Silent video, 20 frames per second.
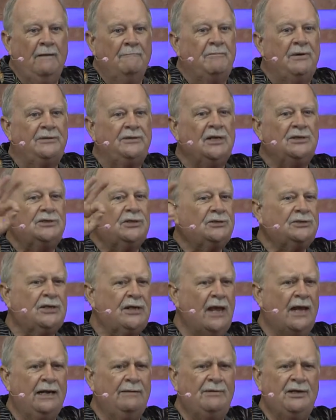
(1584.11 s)
But this is
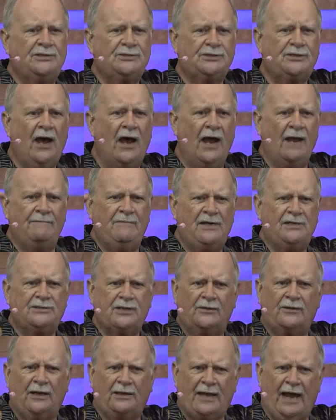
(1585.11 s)
the enemy's time. These
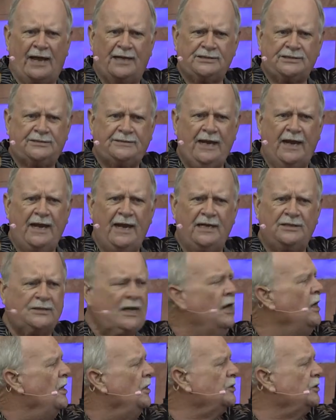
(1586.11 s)
are the last days.